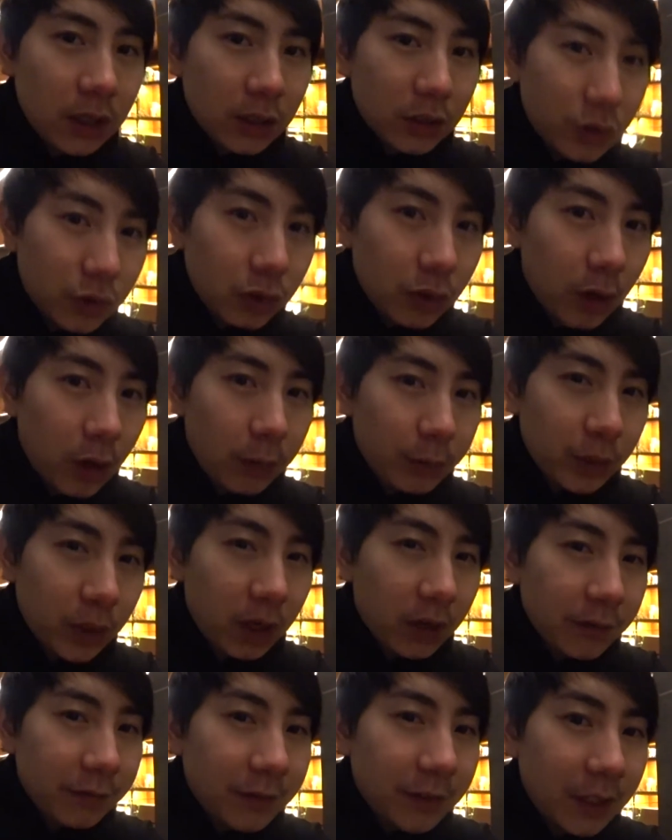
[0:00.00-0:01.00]
dropped
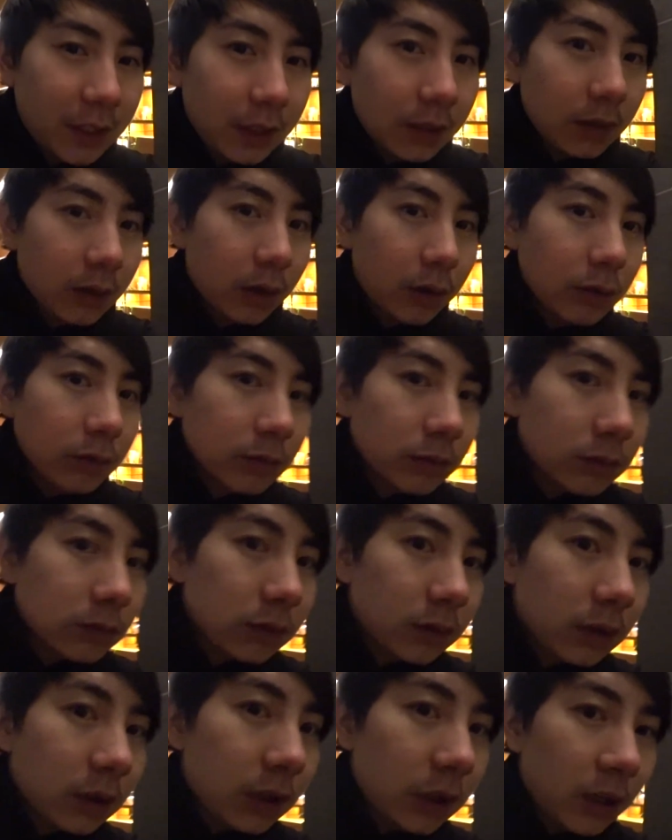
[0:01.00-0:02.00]
off the
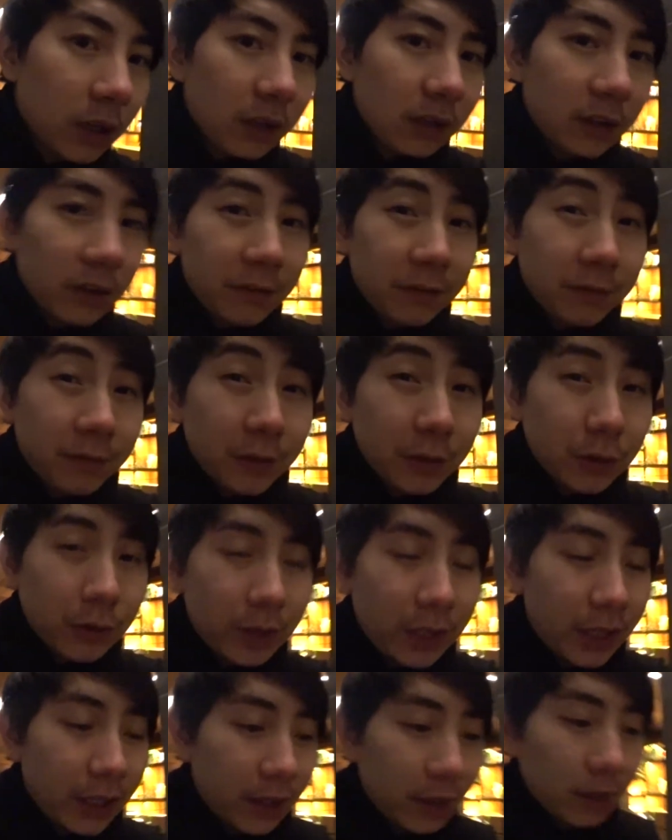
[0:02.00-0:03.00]
food
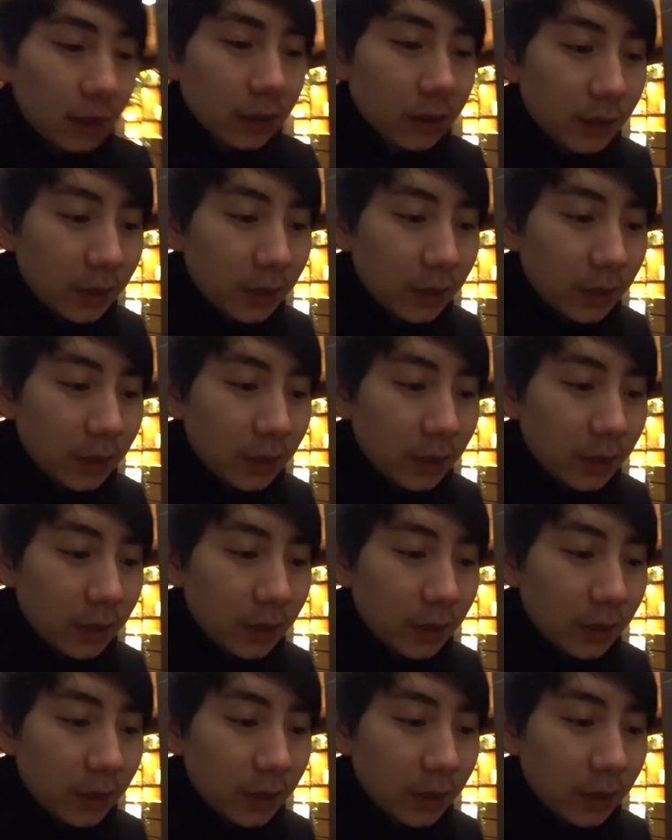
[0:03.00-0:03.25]
here.